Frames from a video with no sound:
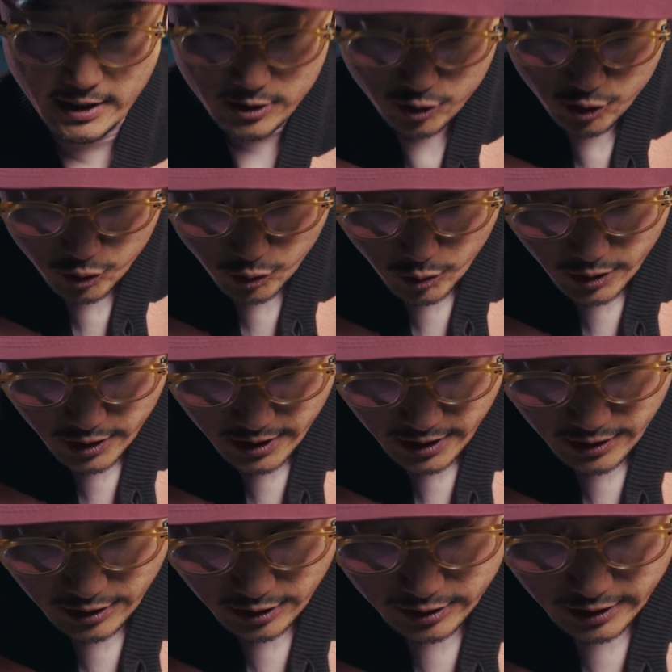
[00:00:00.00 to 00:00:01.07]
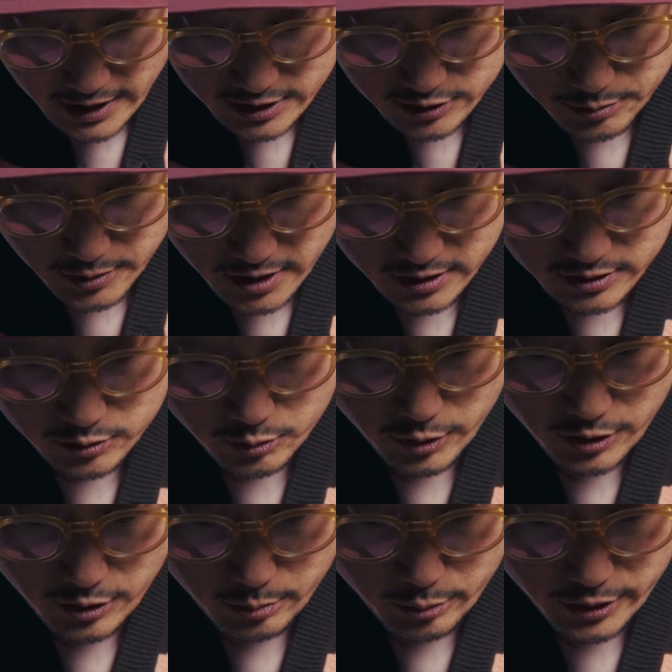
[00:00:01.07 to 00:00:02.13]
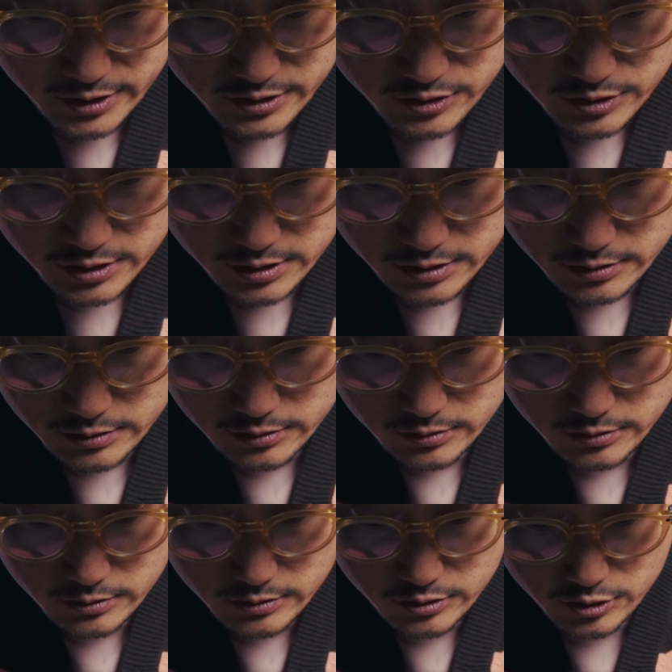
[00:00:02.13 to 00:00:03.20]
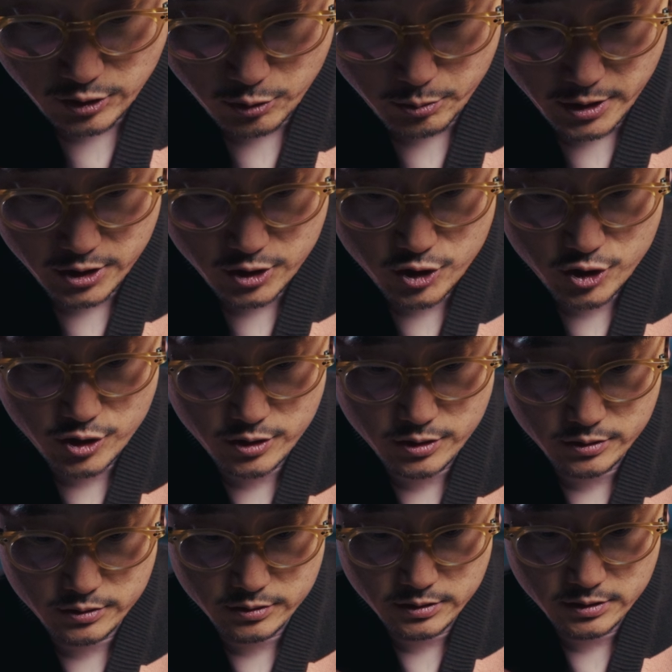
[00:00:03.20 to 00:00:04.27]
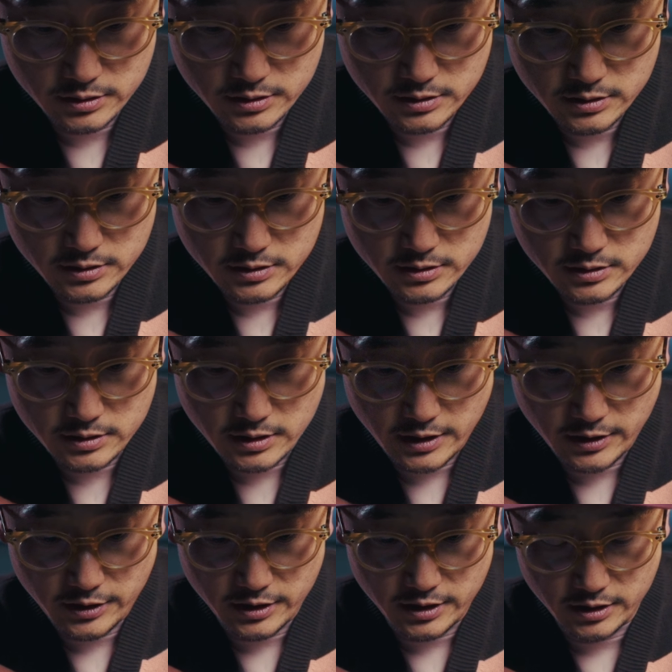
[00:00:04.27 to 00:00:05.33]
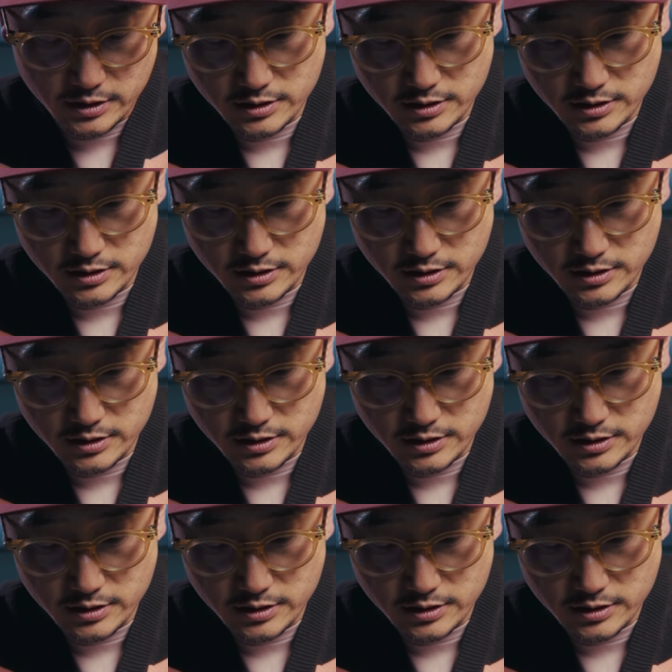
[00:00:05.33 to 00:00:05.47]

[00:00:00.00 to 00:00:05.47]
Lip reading: enjoy the glass box with the bracelet so much. I think